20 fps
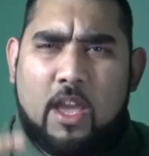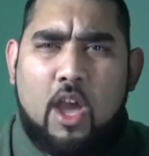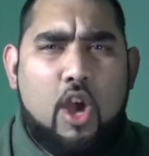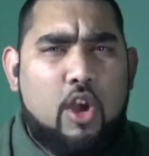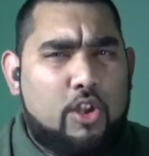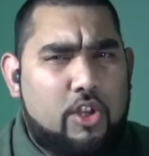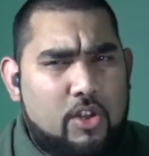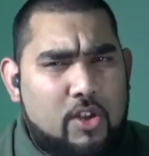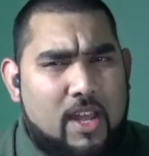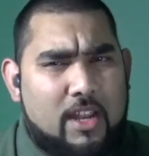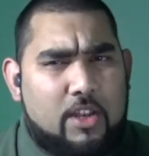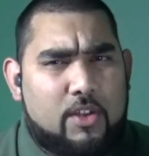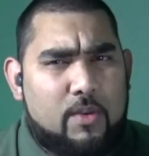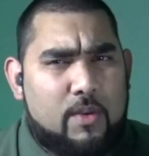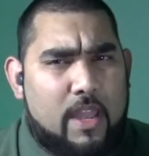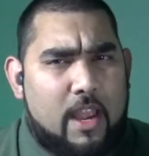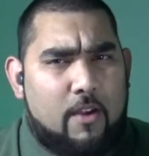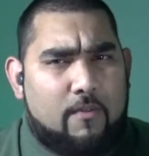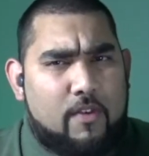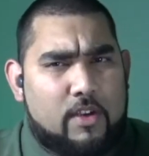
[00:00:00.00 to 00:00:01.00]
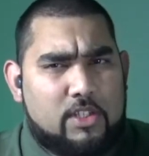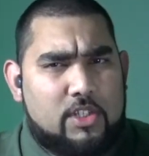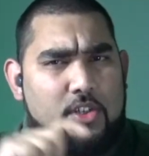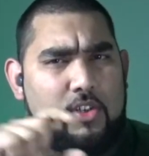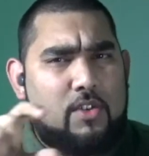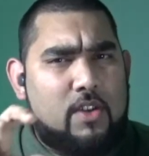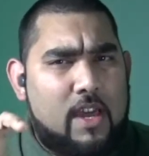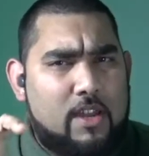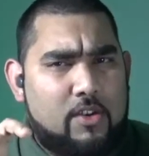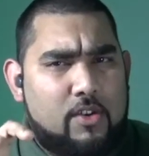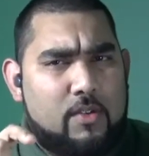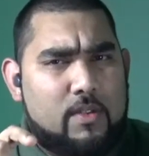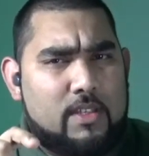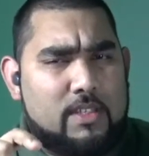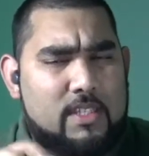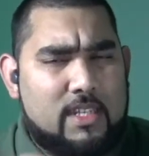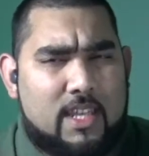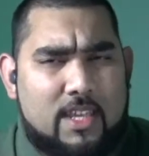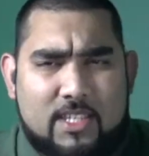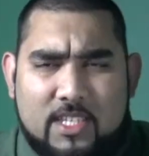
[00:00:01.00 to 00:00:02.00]
do you know how to do an arrow function? Do you know how to do this in
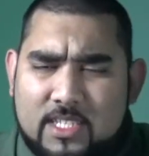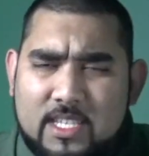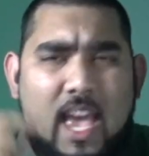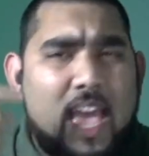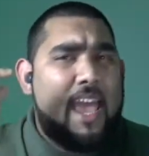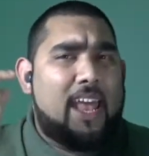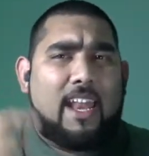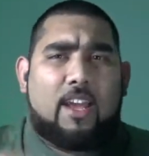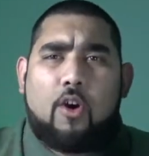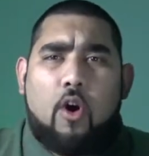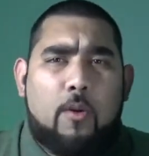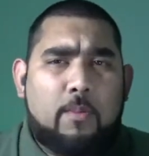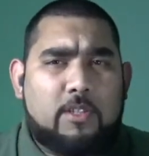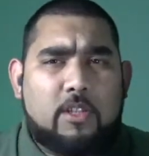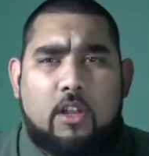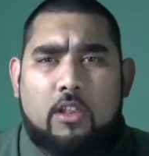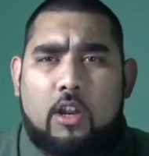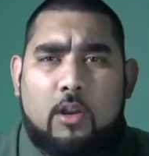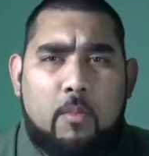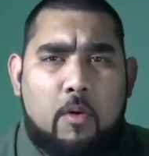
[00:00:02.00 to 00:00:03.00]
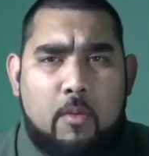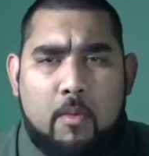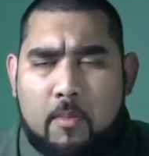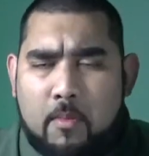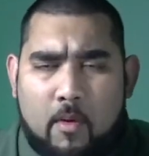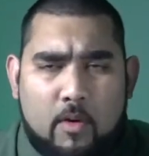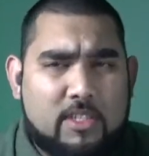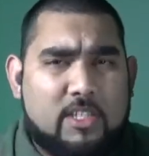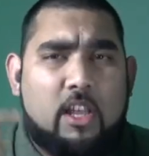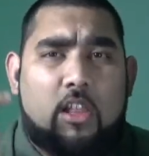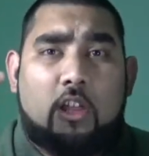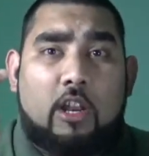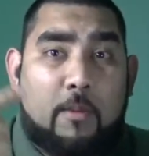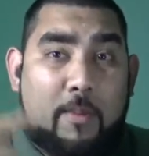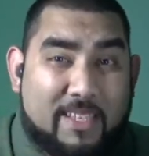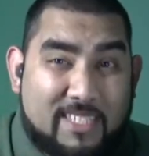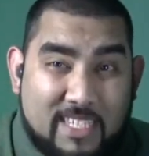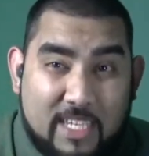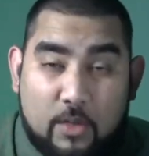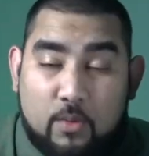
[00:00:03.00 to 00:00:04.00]
ES6? And I go home and start learning more and more and more. Start learning about
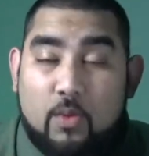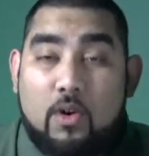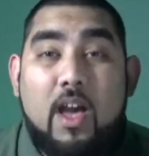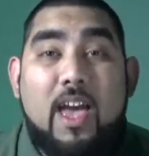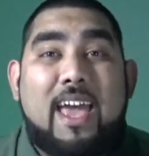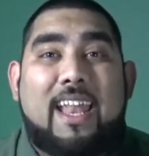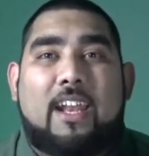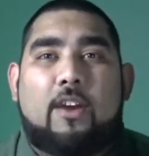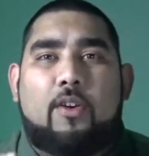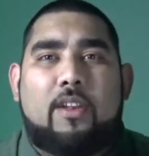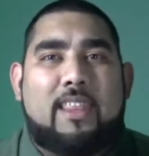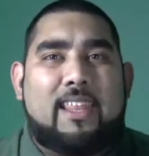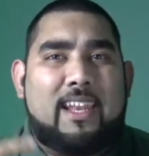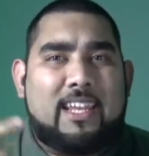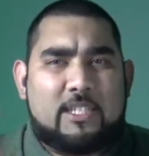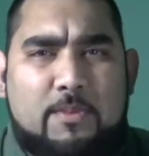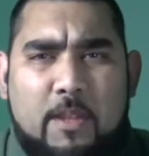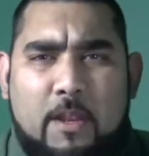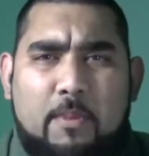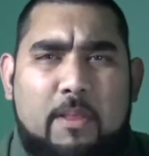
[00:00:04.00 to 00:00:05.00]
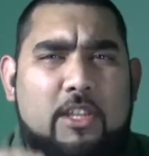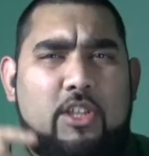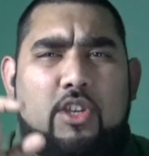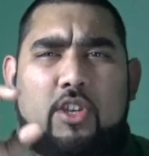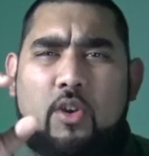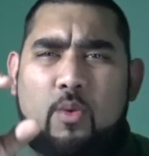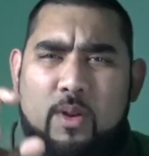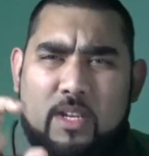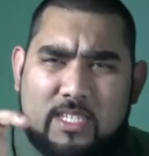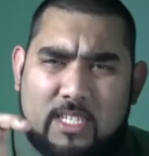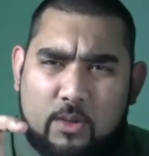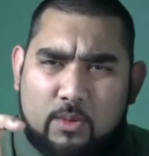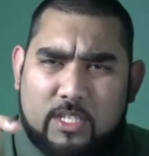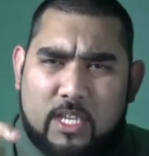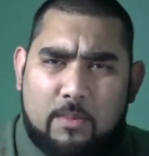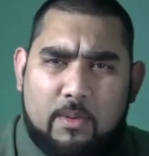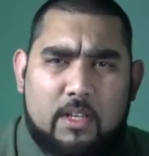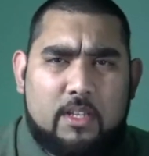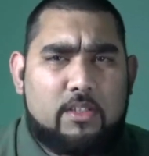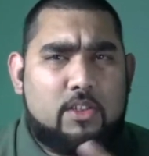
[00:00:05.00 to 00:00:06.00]
SQL. And I go to the next meetup. Like, do you know what a SQL table
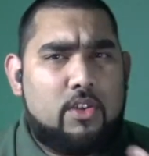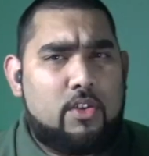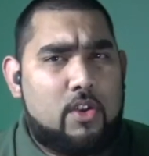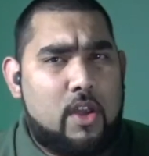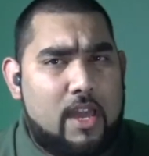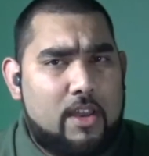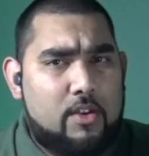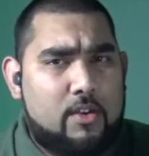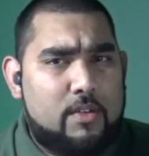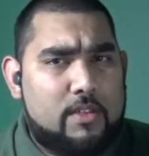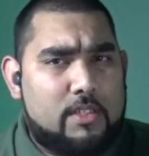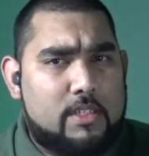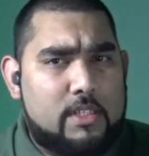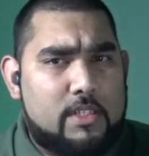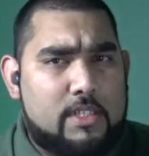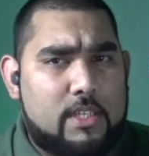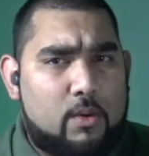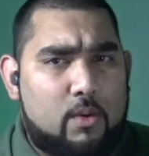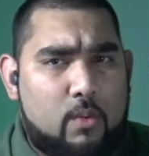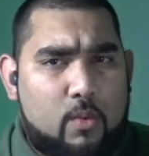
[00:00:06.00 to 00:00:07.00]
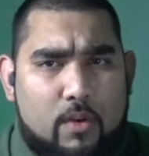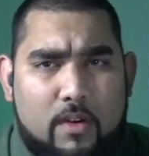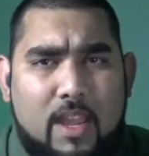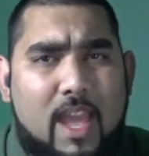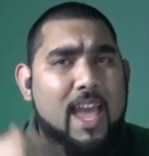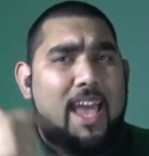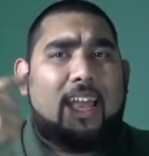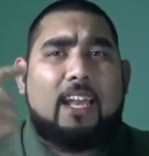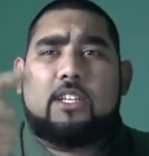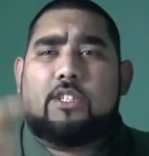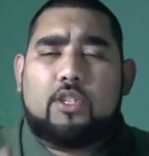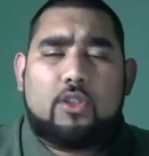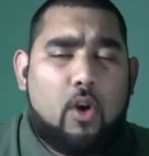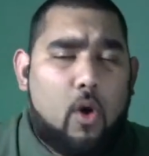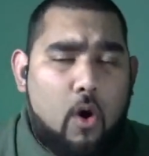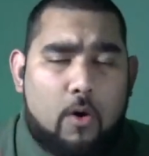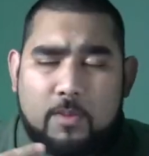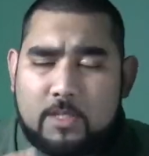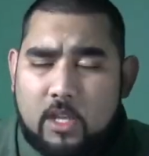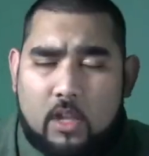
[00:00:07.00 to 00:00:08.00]
is? Do you know how to do this in a SQL query? And I go home and
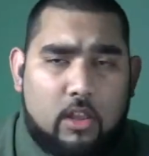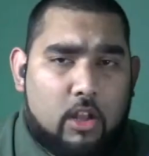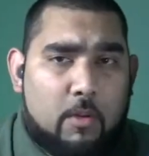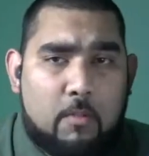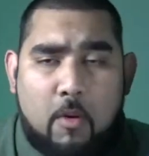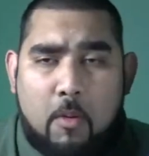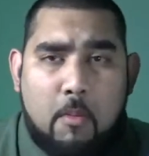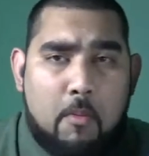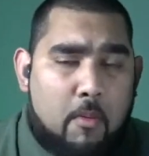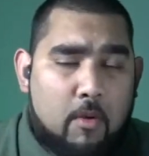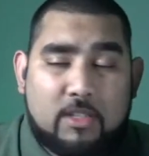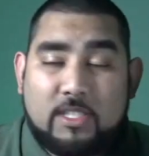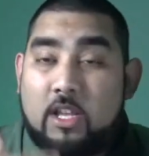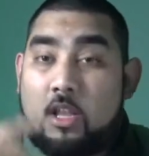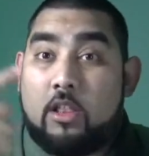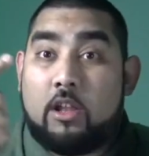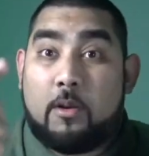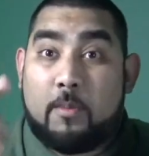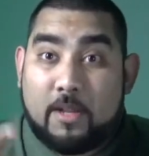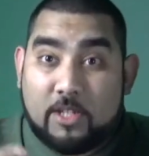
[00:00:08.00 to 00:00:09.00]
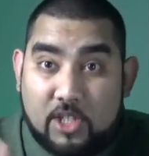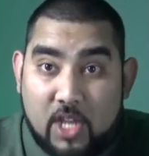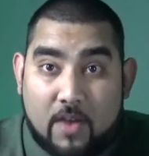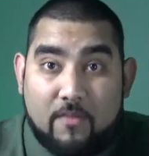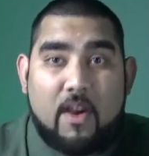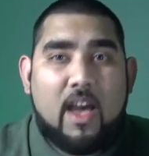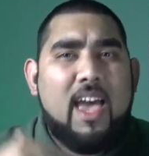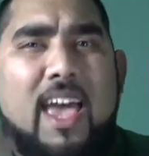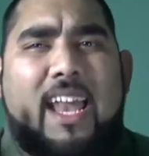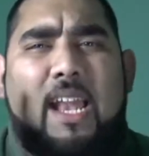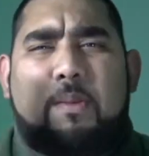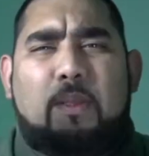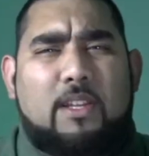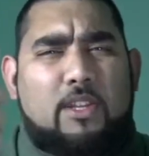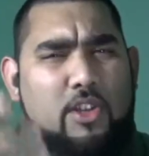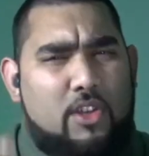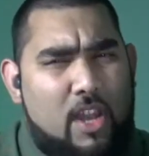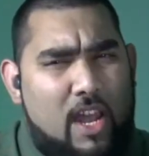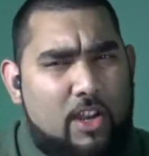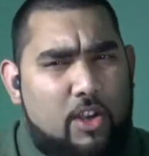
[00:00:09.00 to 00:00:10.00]
start learning more and more and start learning about Java. And I'm like, do you know
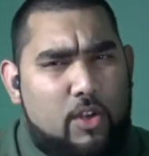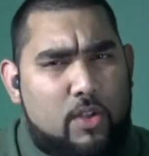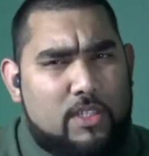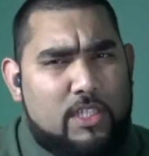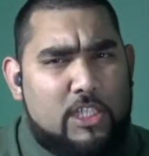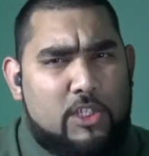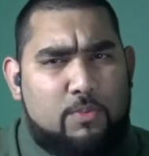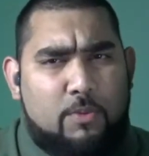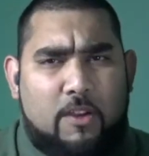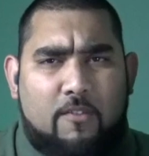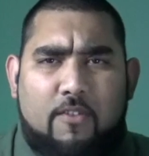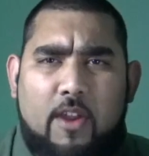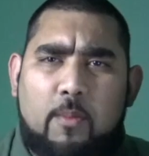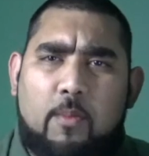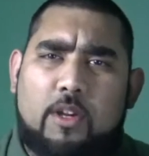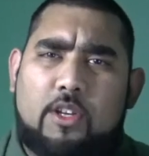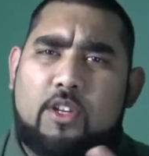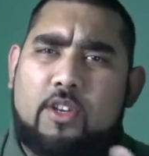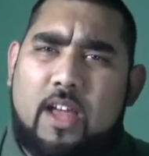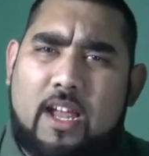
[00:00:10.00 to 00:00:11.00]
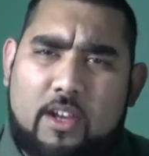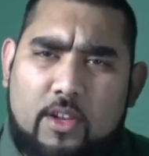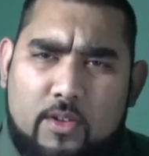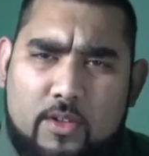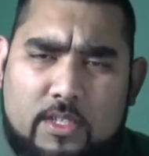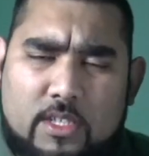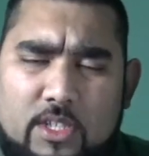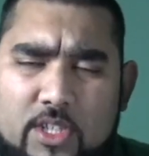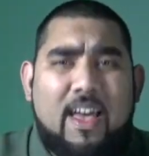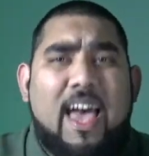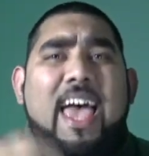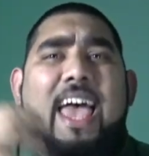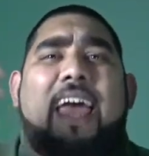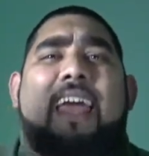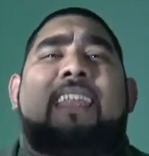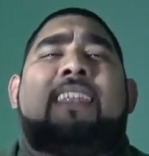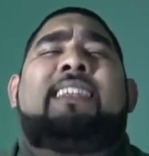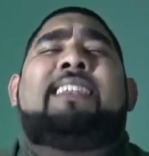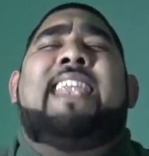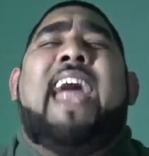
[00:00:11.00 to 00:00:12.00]
how to do this in Spring Framework? Do you know how to do this in Java?
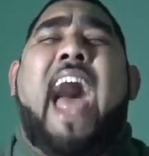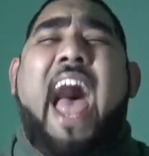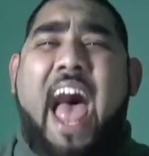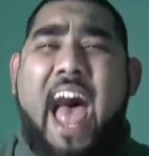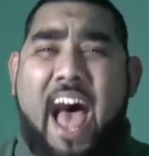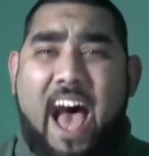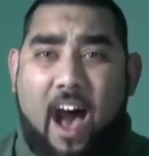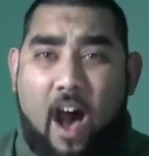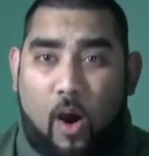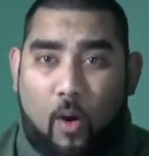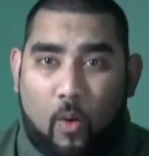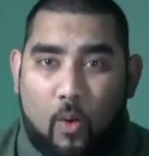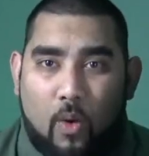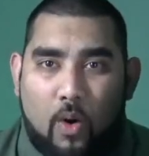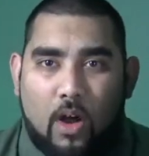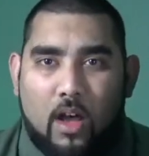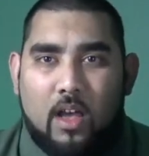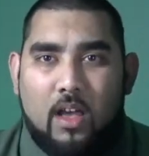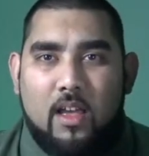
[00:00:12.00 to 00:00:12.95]
And now